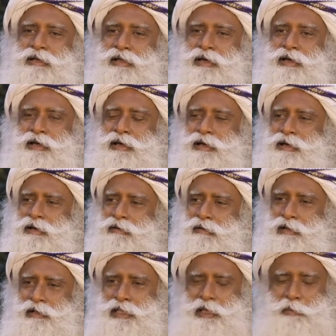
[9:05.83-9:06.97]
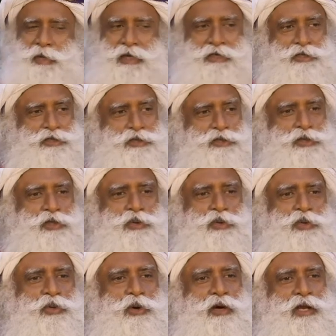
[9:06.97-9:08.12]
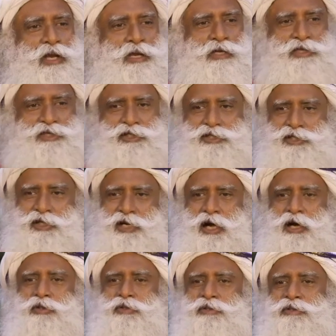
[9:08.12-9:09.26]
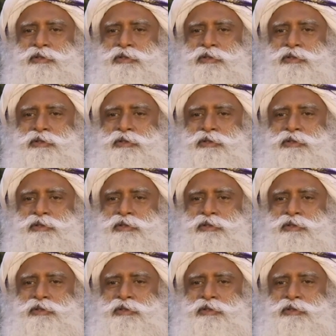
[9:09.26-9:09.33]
all their practices are good, all addictions are out,